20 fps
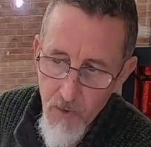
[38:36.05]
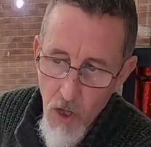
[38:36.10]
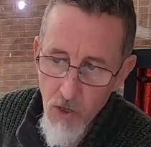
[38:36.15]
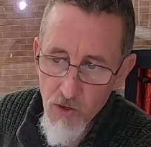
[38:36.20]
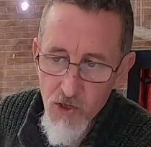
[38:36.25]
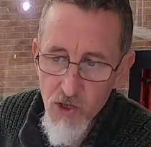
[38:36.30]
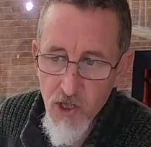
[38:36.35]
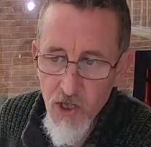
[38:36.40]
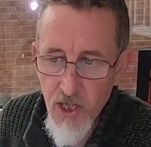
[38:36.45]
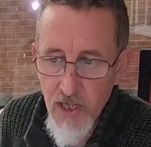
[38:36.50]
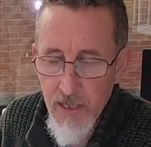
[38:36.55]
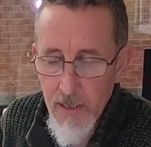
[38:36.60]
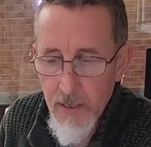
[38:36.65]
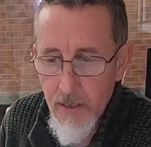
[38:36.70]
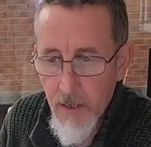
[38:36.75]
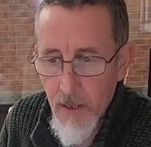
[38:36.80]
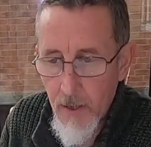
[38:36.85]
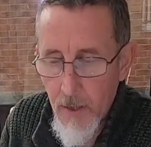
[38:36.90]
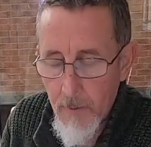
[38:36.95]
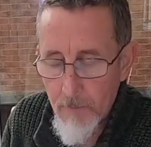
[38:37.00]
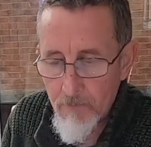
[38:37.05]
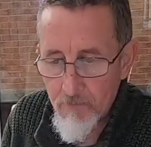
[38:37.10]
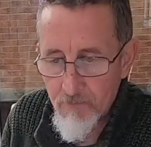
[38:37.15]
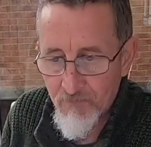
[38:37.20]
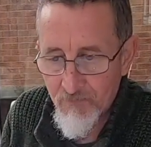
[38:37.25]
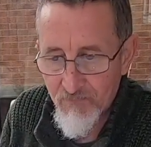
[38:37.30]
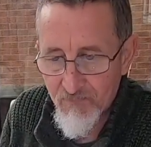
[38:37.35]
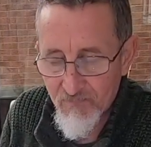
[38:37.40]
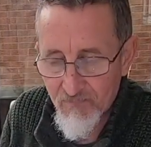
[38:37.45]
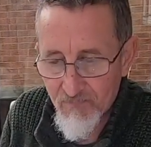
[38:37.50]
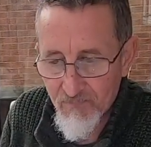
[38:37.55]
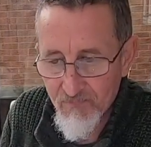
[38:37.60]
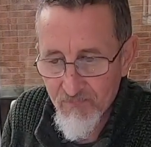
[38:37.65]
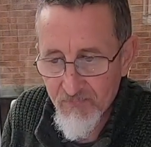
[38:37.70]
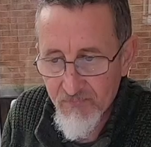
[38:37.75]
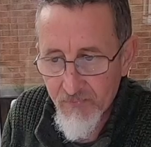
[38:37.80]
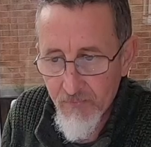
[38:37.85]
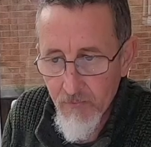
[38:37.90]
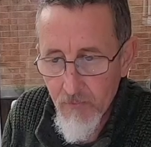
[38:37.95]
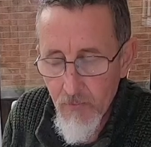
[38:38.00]
onto the
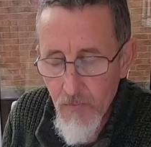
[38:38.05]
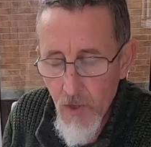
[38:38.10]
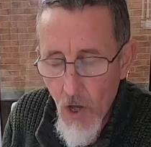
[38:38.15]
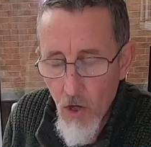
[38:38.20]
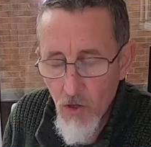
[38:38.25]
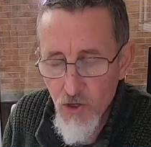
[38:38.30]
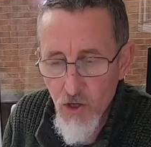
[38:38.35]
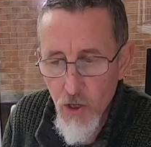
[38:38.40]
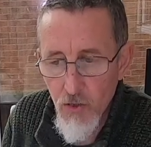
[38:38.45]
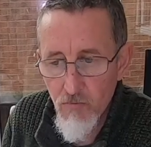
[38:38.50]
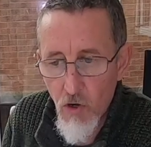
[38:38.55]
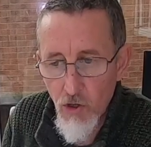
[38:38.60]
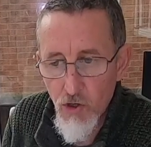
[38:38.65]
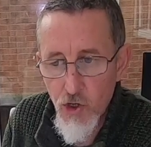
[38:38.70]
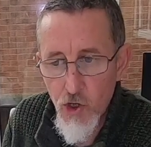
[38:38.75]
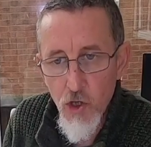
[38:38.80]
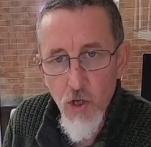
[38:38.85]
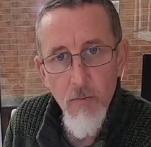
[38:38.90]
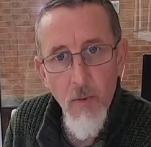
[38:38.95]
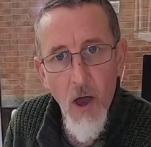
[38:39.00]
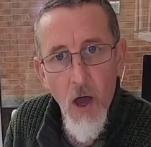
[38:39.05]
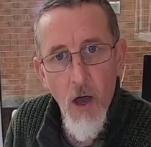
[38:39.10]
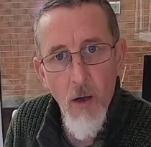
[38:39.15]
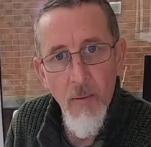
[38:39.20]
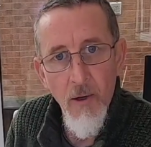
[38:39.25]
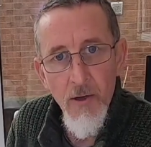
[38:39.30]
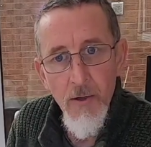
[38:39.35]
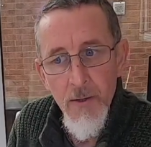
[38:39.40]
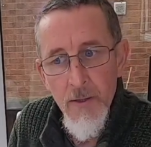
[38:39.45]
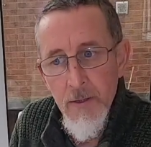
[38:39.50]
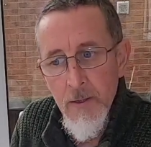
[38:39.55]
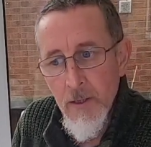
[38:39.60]
rod tube arbor.